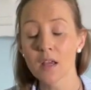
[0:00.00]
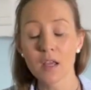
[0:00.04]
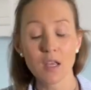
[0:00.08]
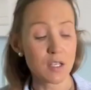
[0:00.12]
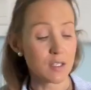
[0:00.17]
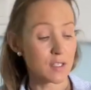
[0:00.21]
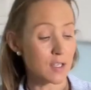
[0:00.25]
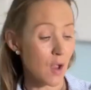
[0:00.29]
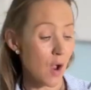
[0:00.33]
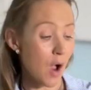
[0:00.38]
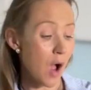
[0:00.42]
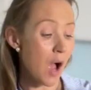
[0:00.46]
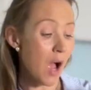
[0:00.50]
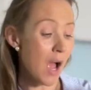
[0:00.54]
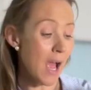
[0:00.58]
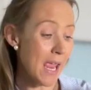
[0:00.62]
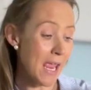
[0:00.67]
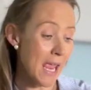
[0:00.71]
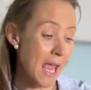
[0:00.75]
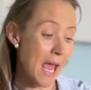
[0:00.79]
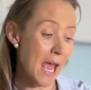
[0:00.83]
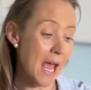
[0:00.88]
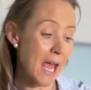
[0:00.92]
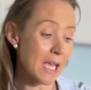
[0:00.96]
So I
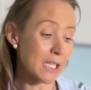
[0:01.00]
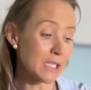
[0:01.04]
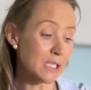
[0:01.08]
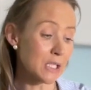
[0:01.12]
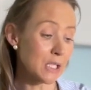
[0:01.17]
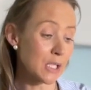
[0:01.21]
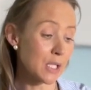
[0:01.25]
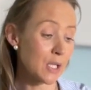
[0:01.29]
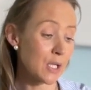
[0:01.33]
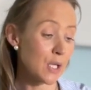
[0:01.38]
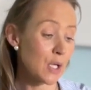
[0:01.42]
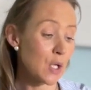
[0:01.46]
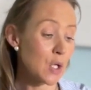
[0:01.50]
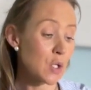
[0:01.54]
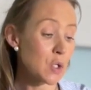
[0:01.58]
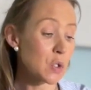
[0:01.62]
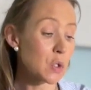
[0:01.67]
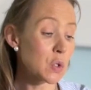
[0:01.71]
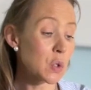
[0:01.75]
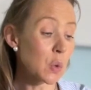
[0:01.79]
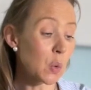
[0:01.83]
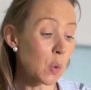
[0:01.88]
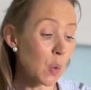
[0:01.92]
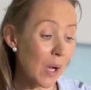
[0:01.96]
had
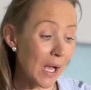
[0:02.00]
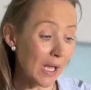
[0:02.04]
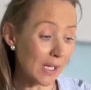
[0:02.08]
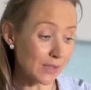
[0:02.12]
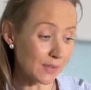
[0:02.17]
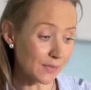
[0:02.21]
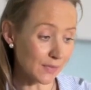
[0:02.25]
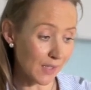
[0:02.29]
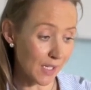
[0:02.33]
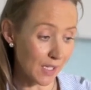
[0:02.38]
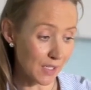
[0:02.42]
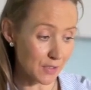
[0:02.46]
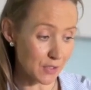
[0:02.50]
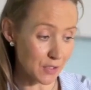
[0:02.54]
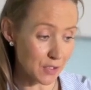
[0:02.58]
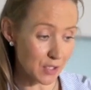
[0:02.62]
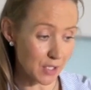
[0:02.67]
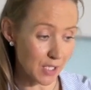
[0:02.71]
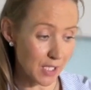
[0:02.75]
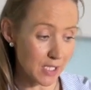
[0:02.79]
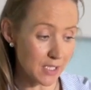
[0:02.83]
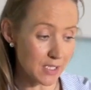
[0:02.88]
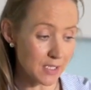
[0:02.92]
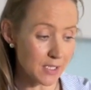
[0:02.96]

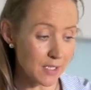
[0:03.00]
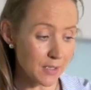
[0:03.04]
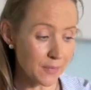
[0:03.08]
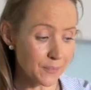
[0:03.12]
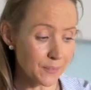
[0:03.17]
1200,